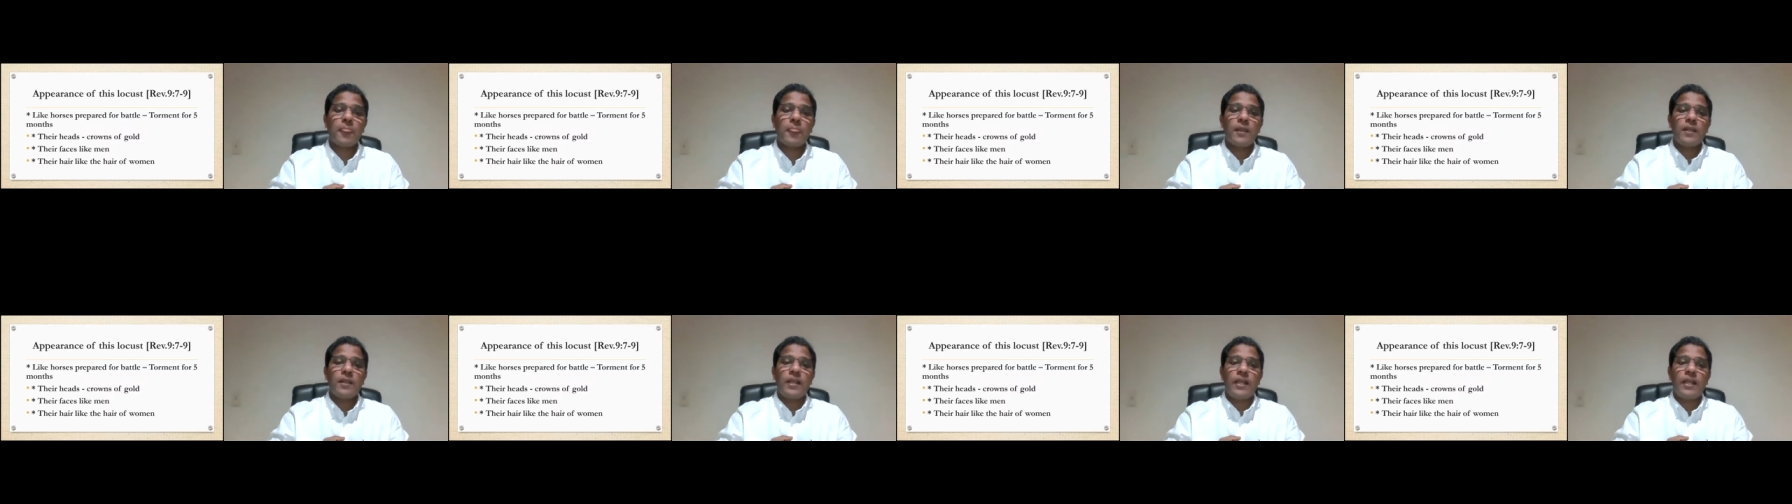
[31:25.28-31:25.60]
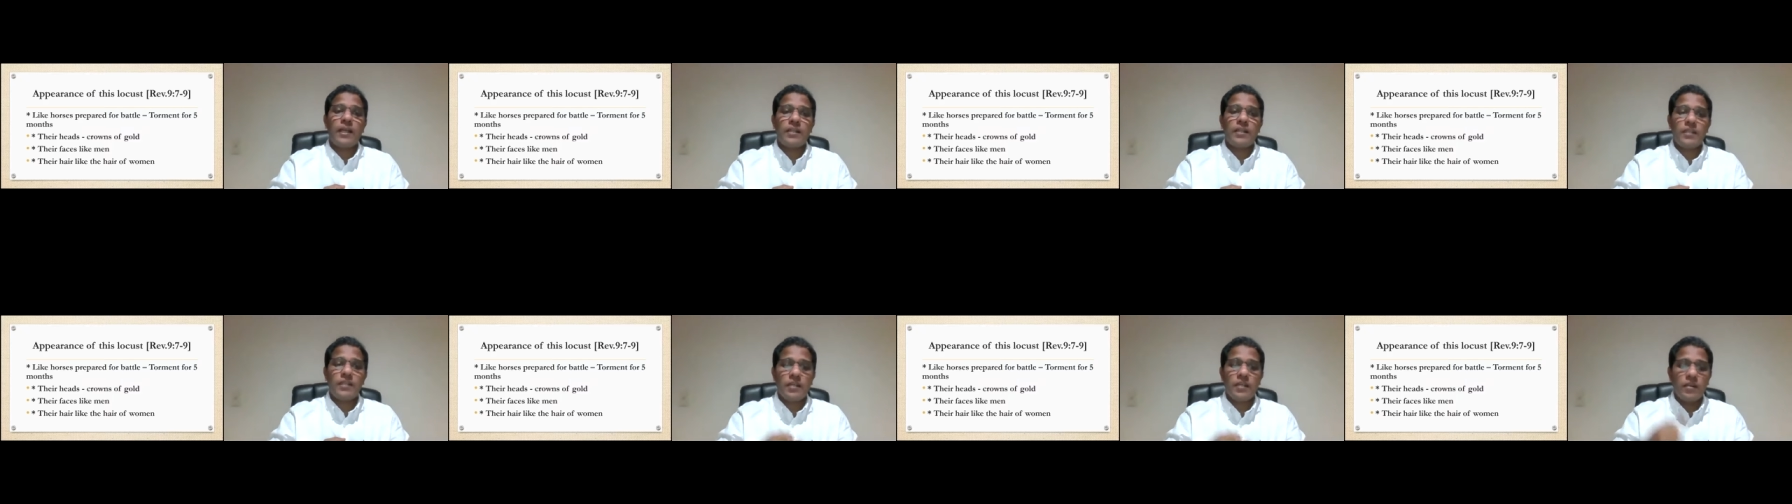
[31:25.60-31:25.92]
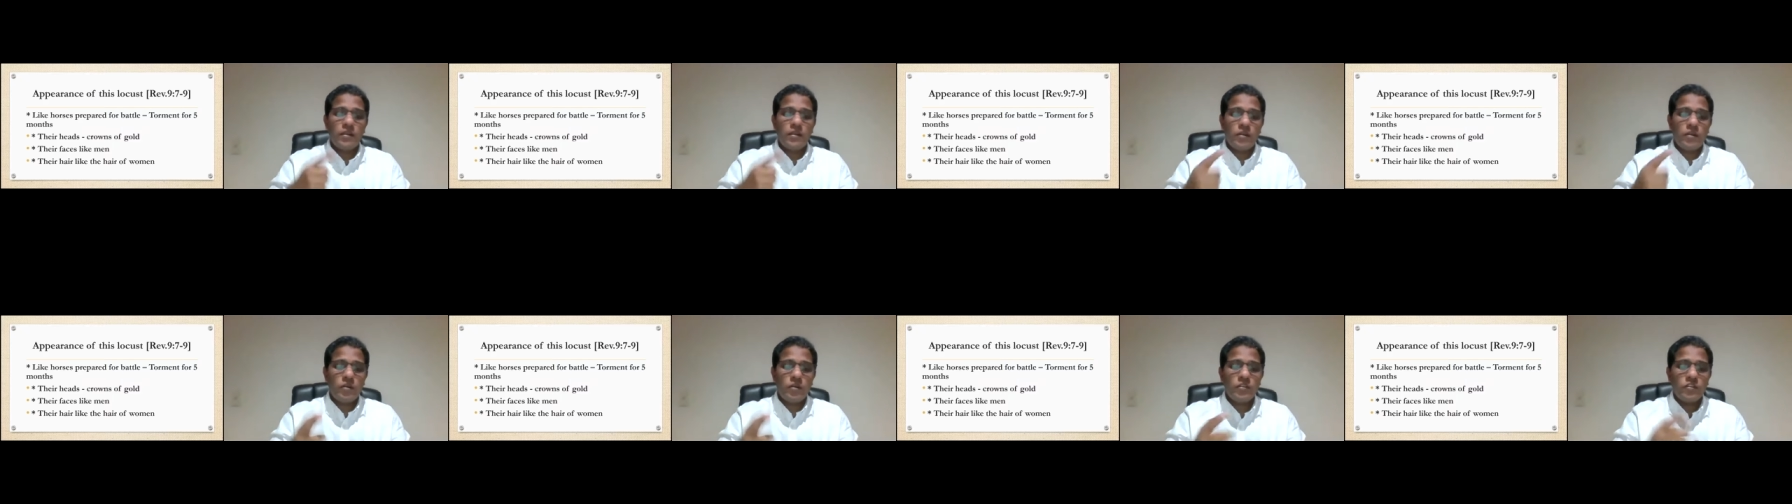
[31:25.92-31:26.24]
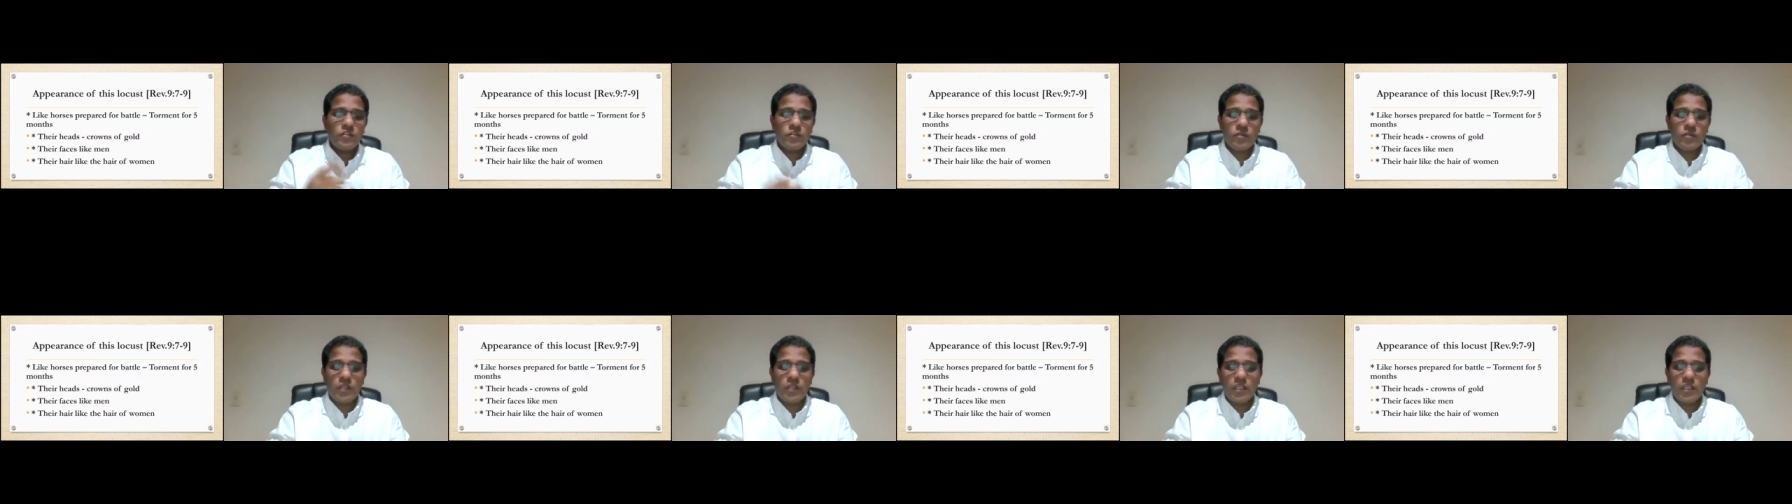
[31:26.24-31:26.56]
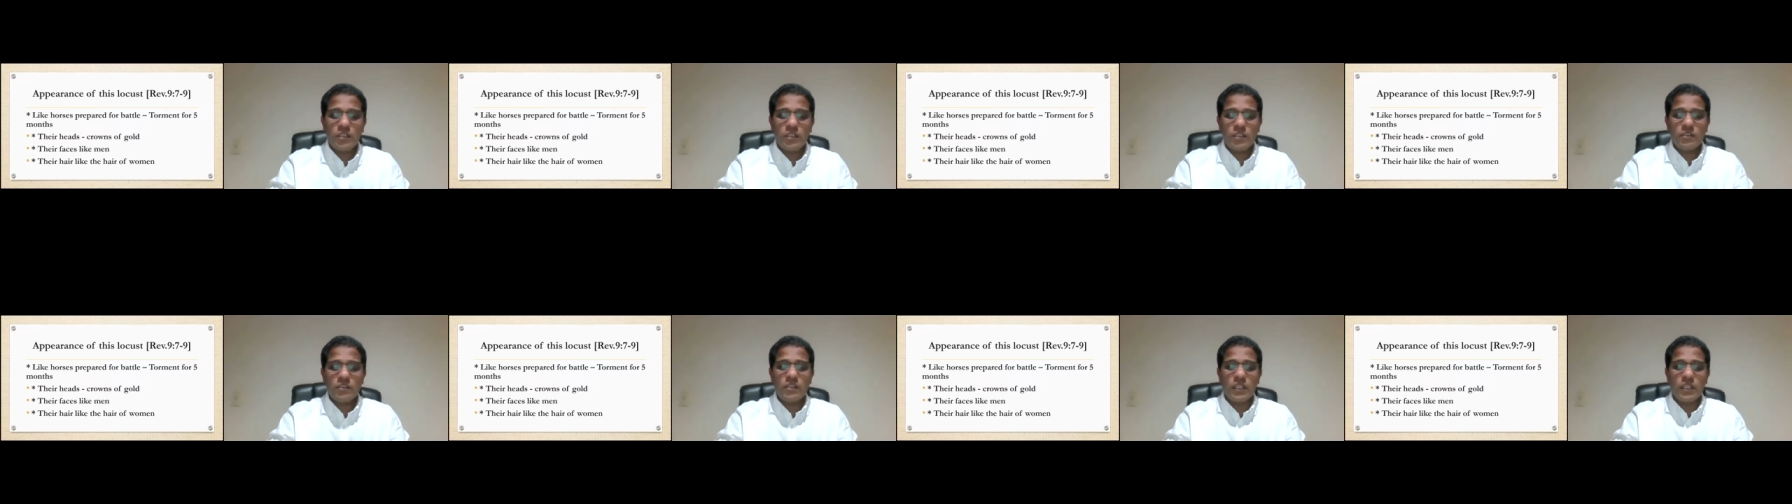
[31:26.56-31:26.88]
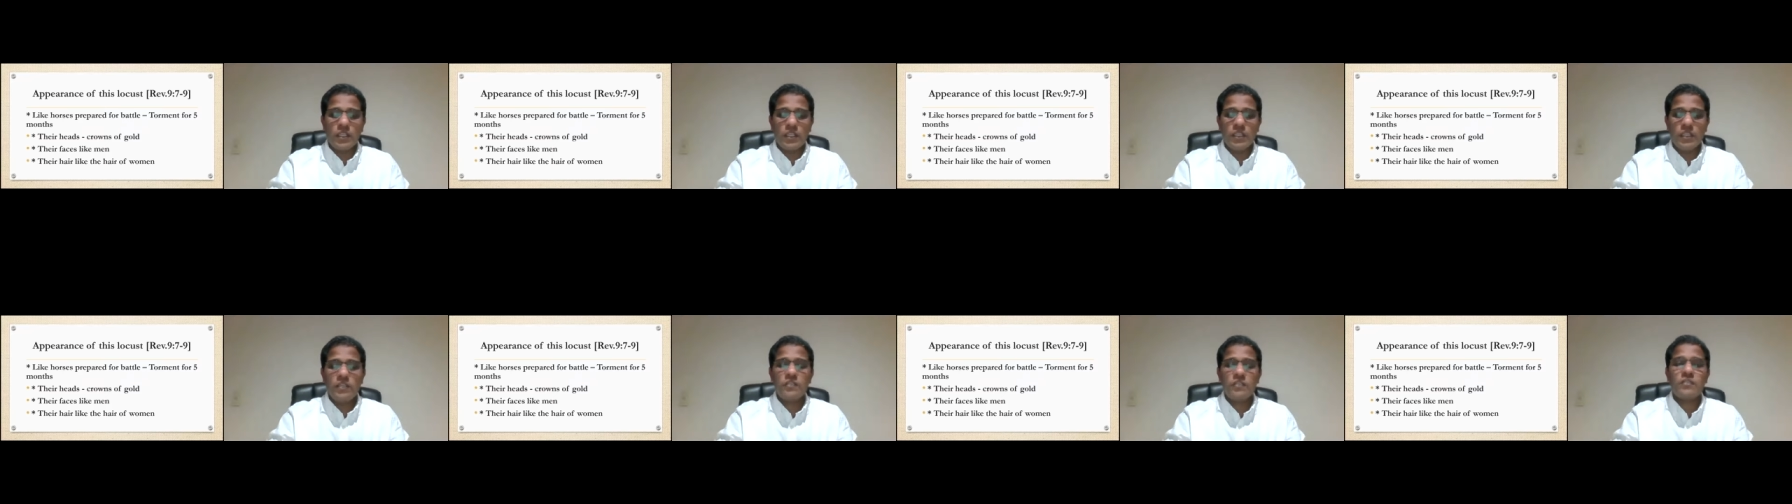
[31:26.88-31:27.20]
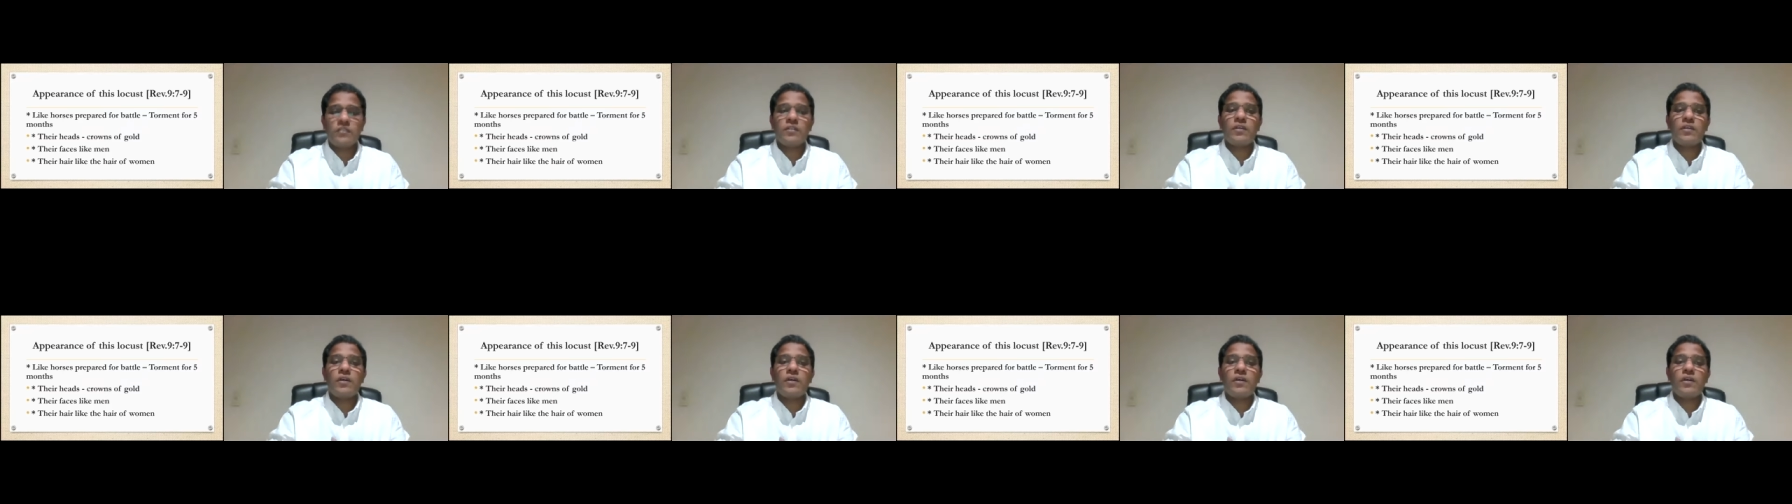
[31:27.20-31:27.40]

And, and also another thing is,